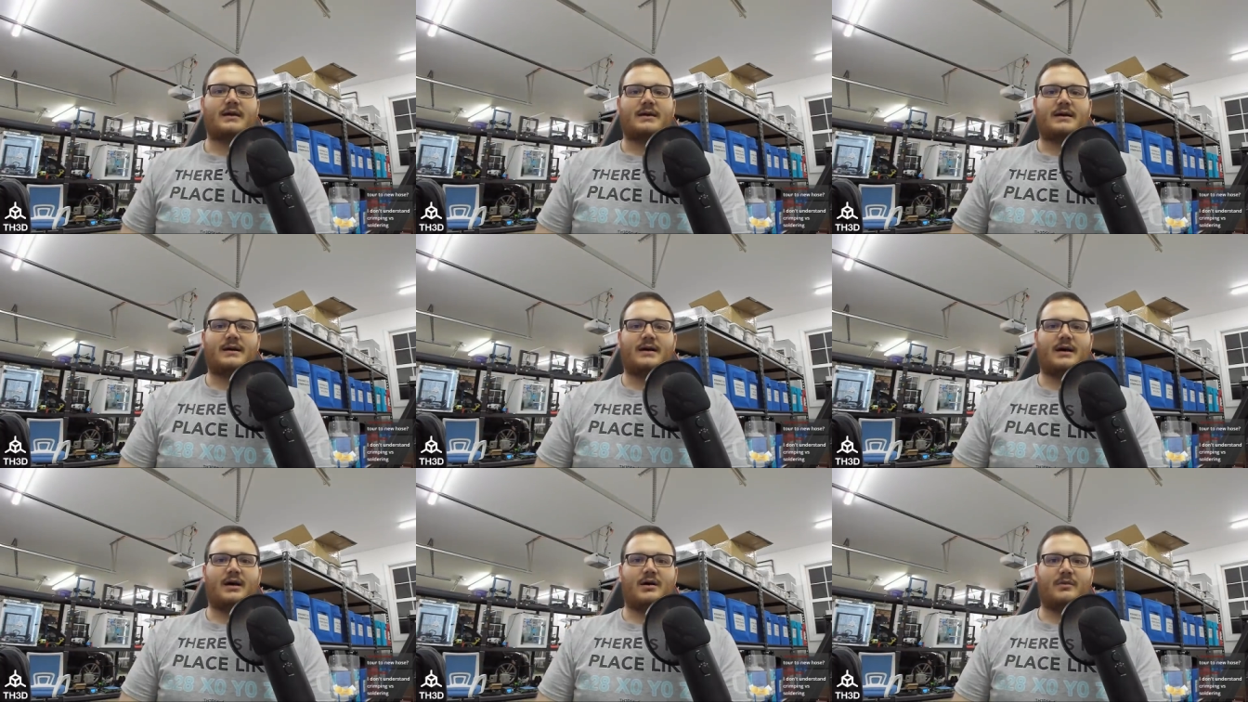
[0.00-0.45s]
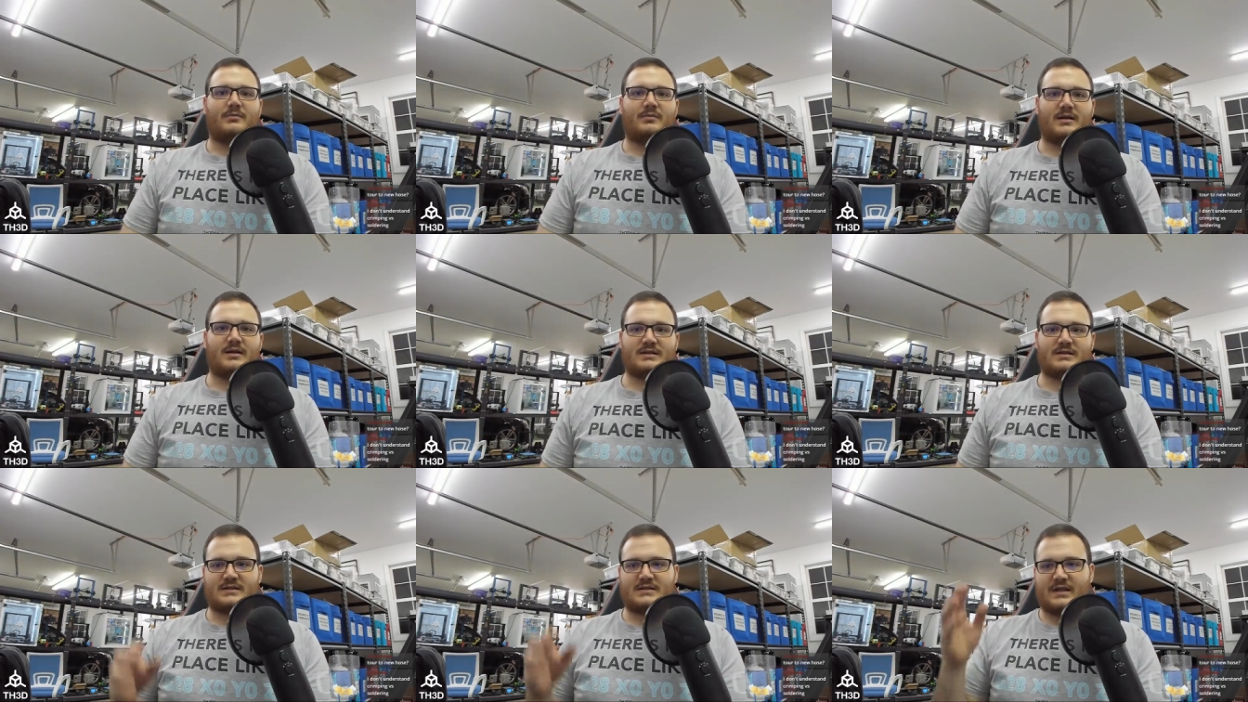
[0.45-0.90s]

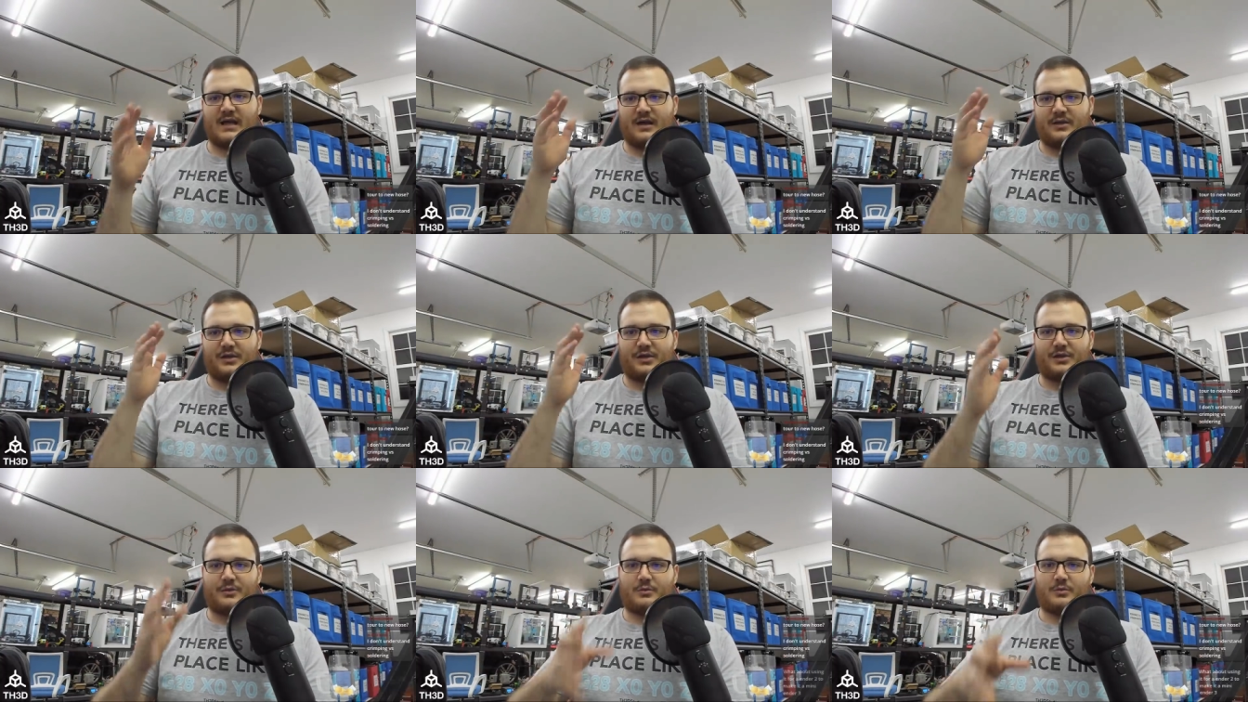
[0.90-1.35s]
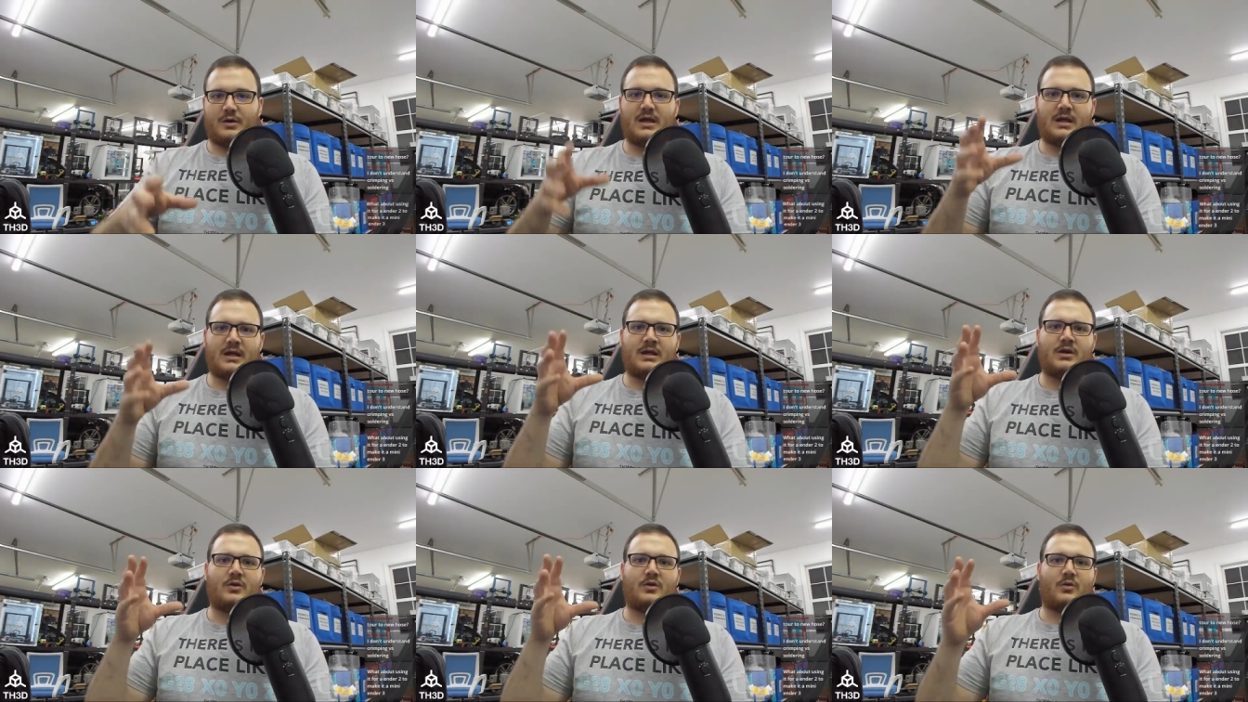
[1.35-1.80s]
It's got
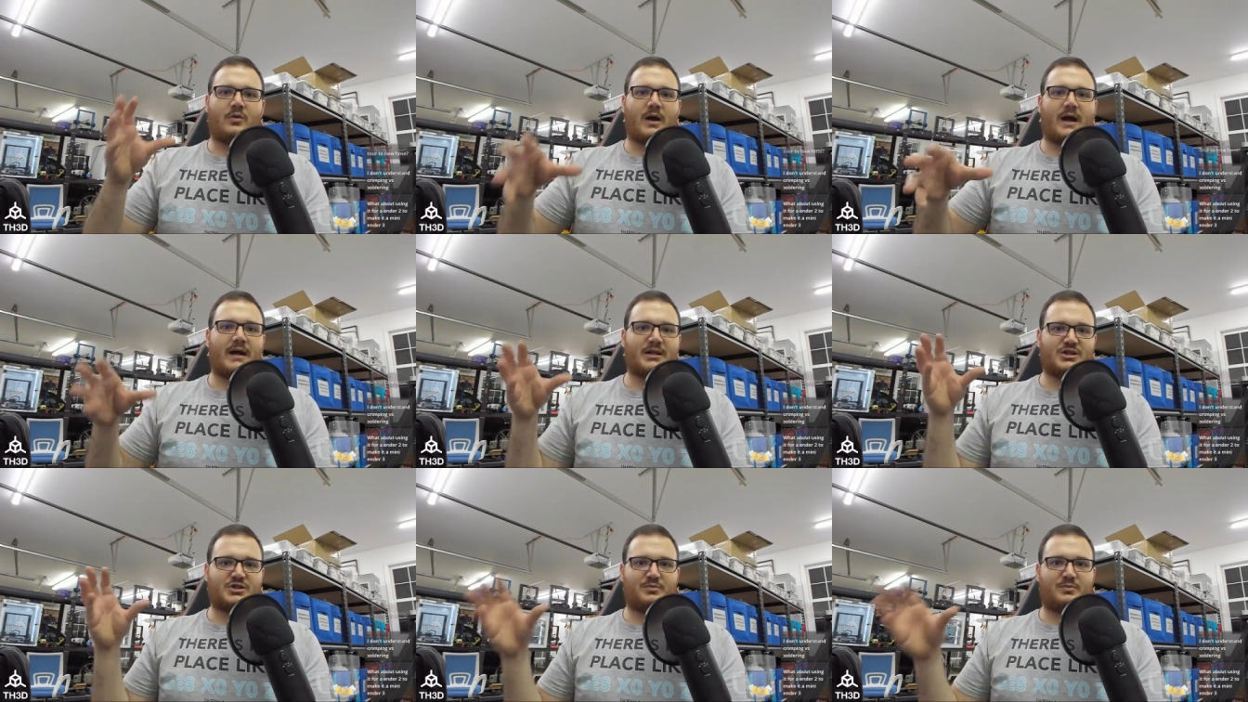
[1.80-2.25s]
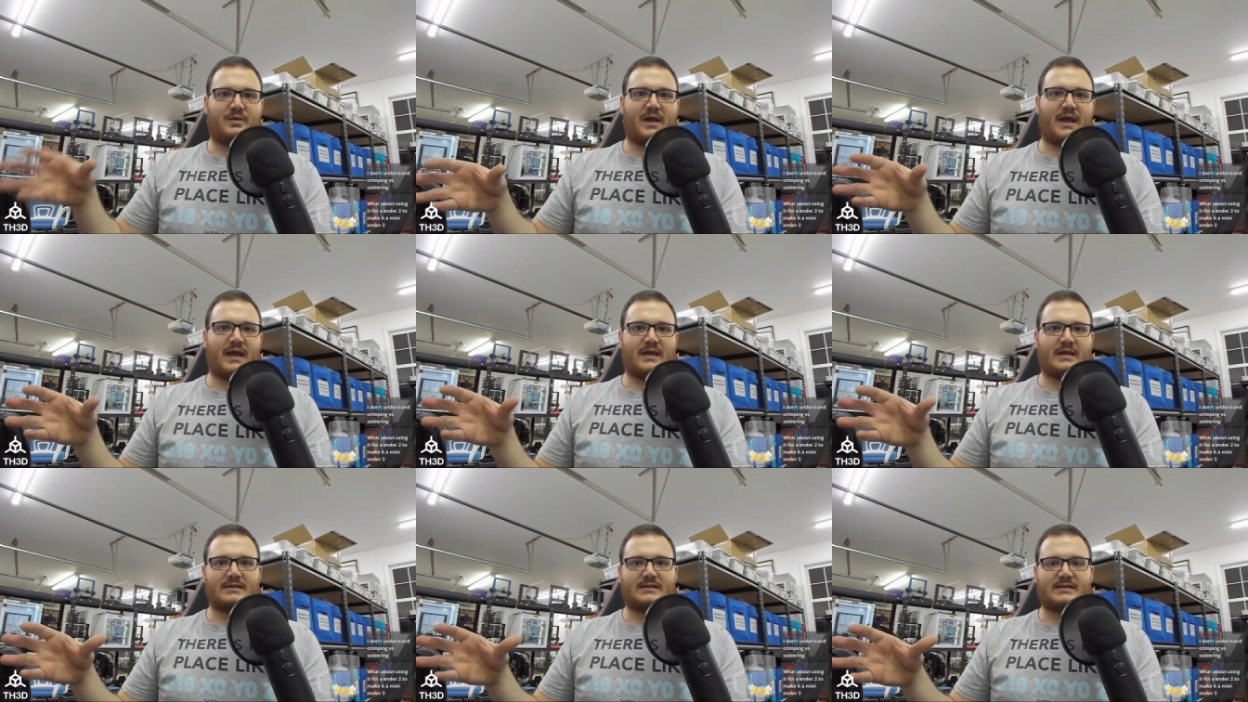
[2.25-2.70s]
3 garage
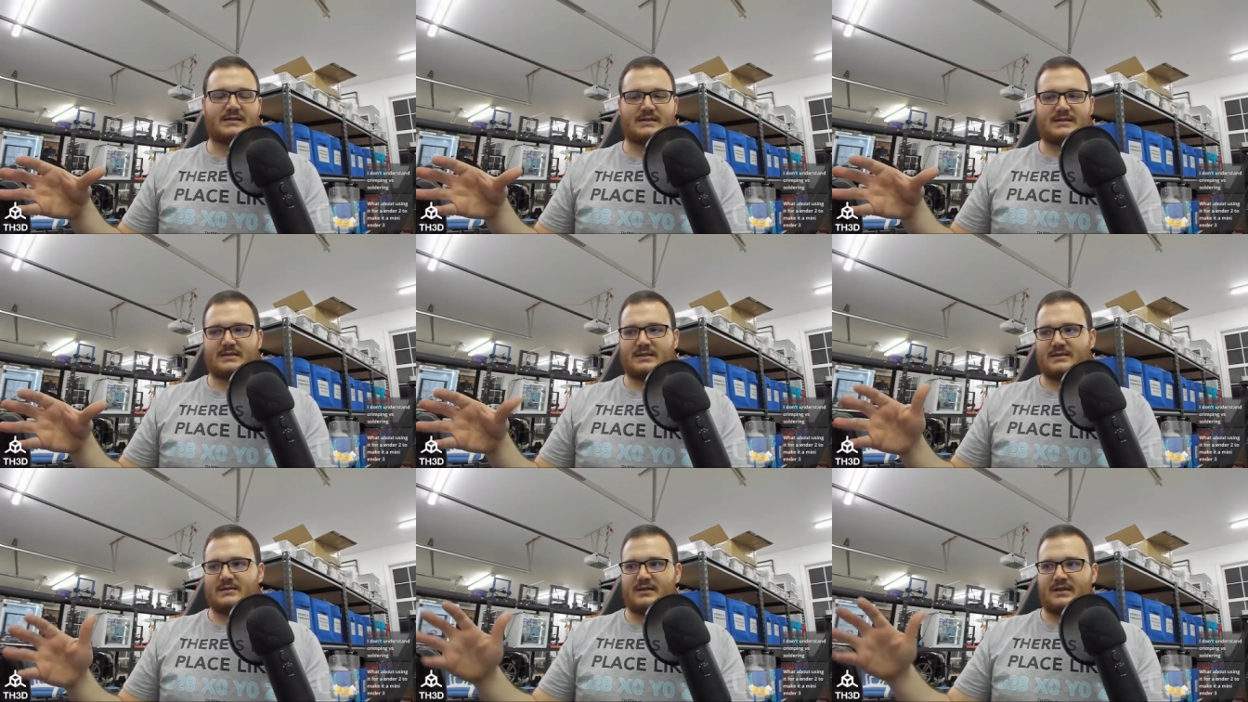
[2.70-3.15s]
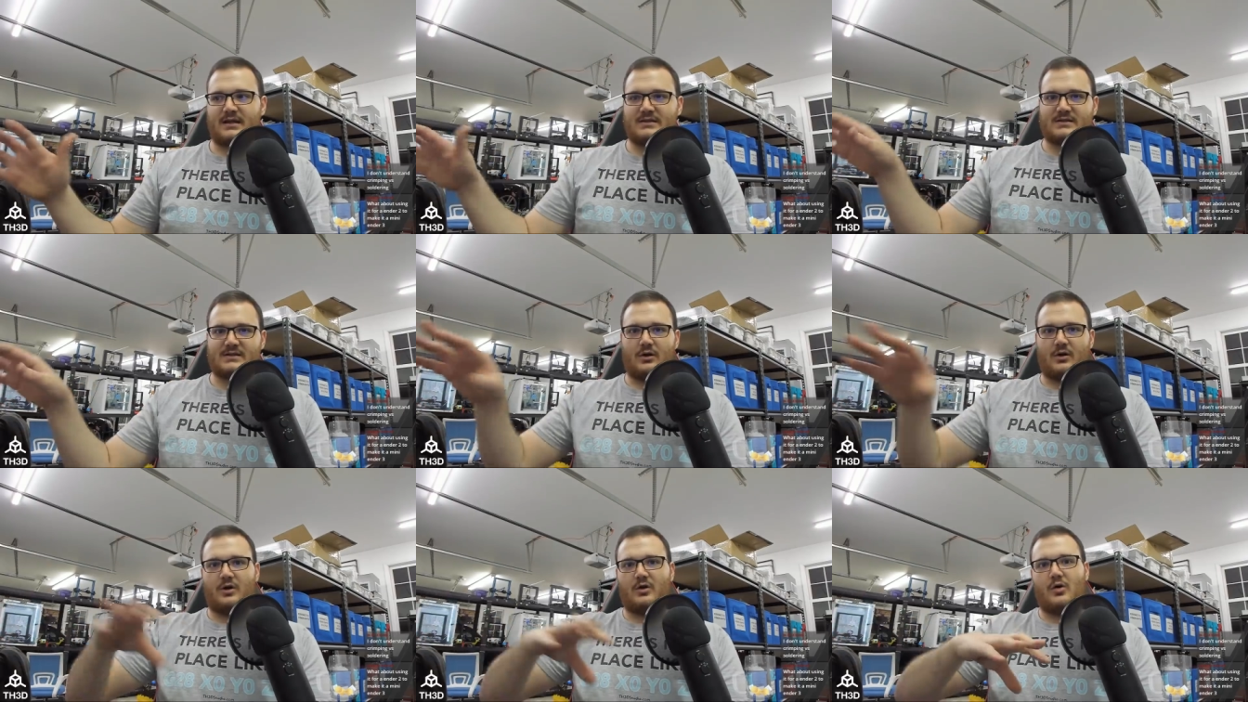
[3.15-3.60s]
bays that's
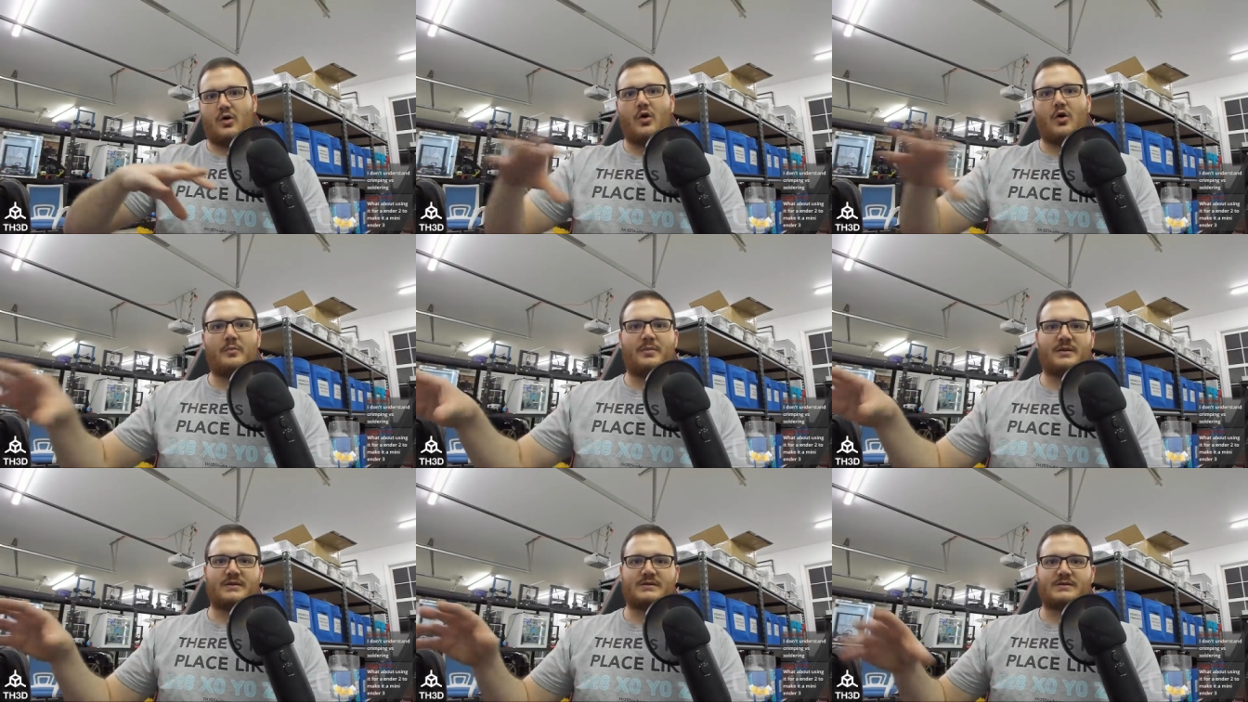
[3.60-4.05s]
all open.